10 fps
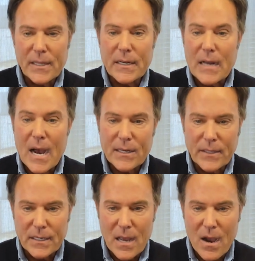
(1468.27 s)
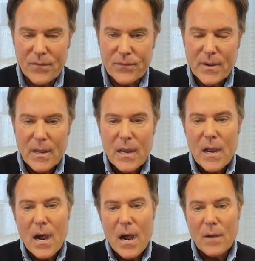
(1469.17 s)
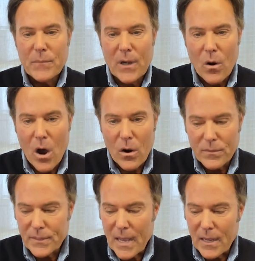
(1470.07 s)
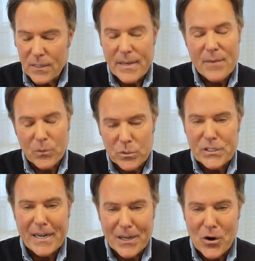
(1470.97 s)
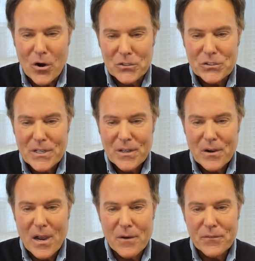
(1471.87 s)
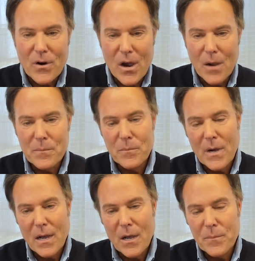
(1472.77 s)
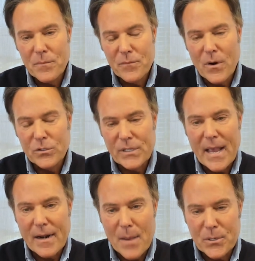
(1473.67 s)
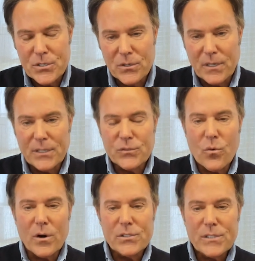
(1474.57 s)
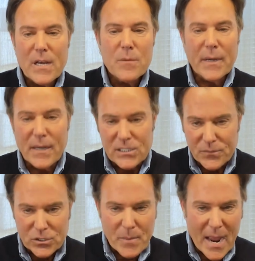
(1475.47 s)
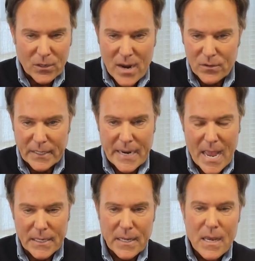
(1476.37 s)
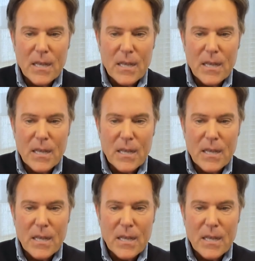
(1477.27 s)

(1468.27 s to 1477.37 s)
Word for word: And then oddly enough, uh, you know, uh, not, uh, Nevin was getting calls uh, from uh, folks that had opportunities for us because of his background again.